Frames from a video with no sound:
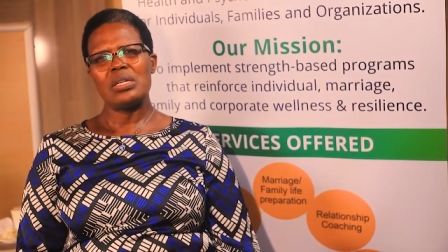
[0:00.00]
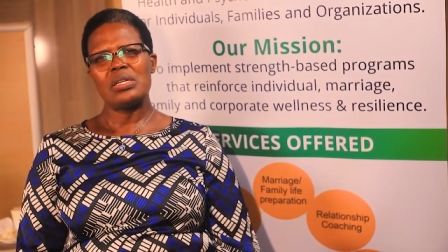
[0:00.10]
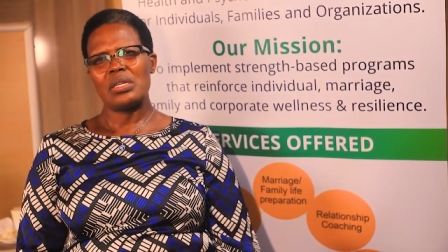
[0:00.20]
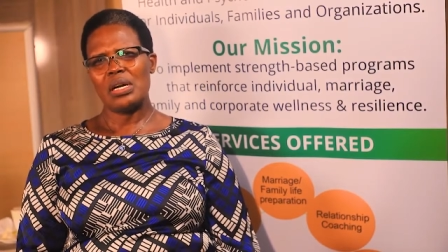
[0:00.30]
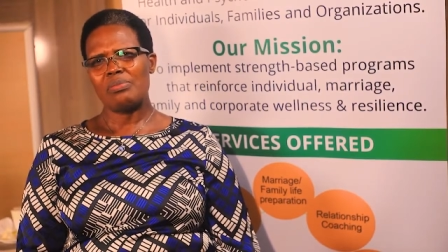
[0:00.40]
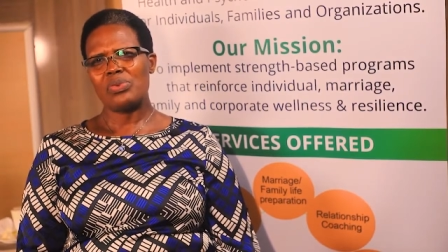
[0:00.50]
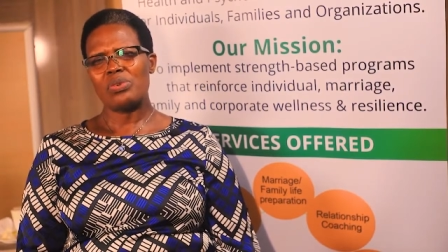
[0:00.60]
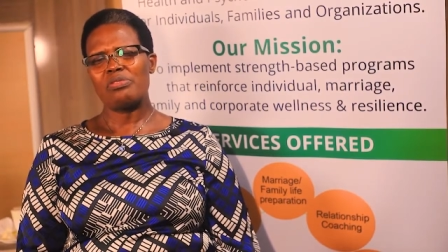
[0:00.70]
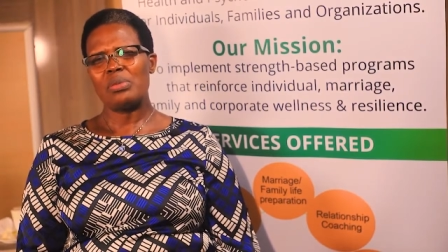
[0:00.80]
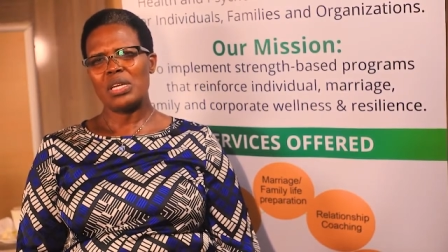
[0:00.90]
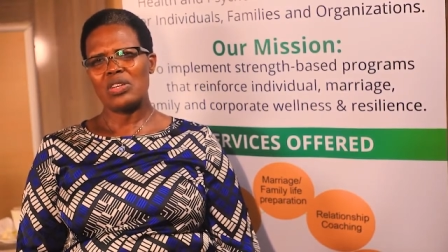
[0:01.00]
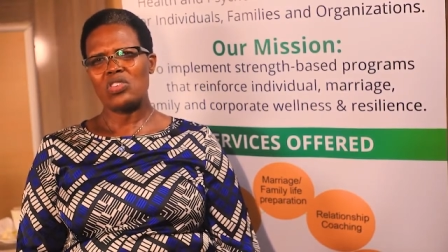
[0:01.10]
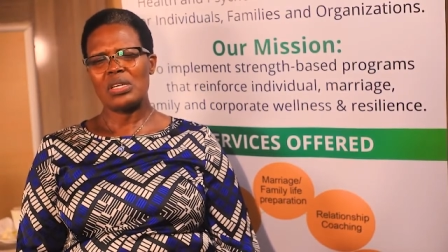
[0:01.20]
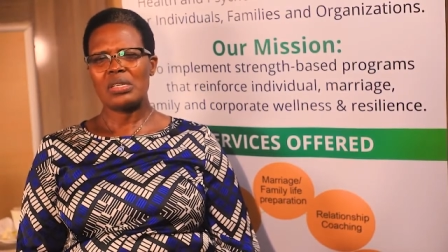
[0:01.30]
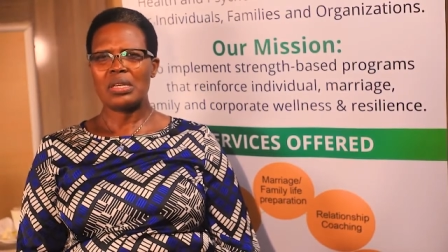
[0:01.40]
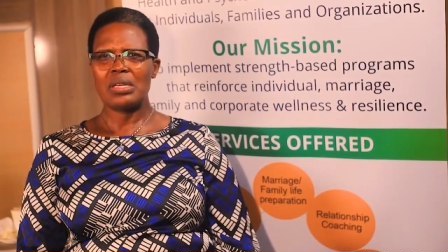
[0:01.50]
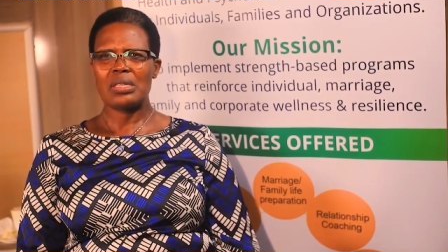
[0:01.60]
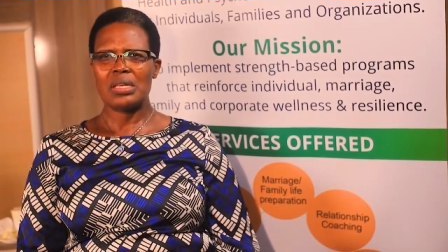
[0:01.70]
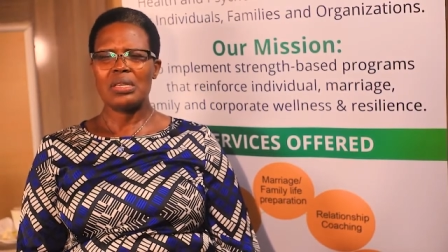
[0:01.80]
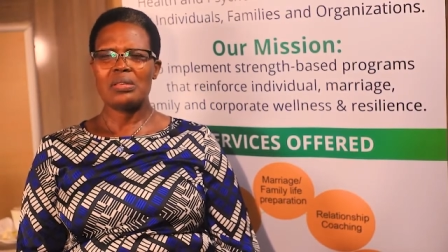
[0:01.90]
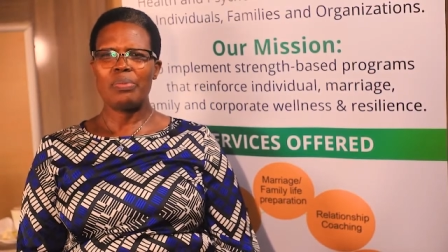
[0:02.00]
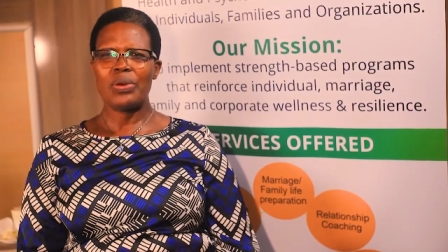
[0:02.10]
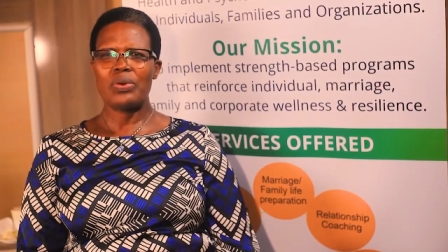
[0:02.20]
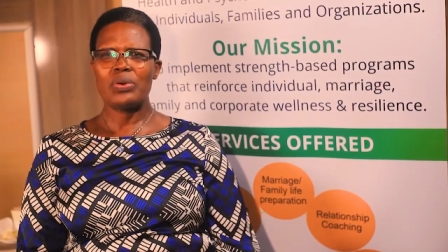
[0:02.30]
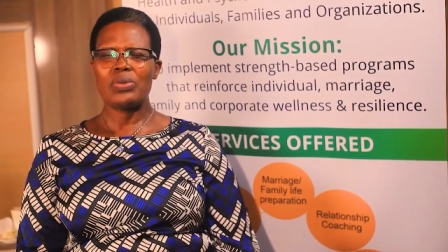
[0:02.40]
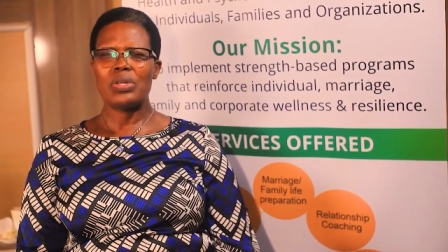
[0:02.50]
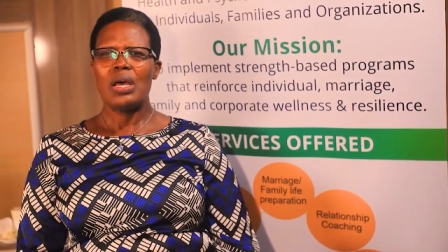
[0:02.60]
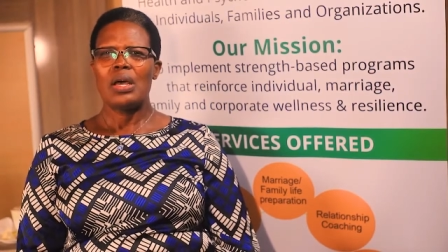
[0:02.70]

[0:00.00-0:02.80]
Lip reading: in terms of managing success because